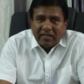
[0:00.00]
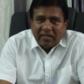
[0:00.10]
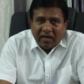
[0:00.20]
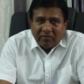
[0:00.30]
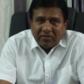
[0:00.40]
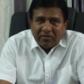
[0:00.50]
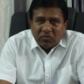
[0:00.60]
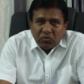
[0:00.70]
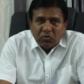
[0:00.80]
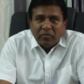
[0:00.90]
there were
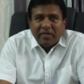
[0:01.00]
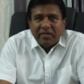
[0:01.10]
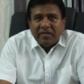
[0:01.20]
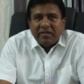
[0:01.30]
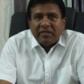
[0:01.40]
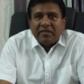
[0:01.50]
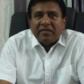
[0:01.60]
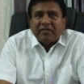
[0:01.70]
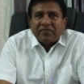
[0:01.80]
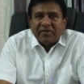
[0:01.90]
too many
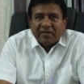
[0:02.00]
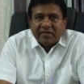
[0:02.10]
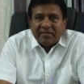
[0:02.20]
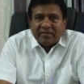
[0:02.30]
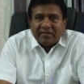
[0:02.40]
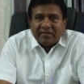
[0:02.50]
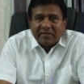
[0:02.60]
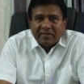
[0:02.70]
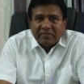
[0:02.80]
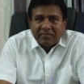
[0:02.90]
interference
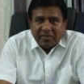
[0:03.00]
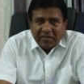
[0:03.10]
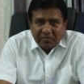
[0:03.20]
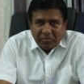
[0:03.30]
by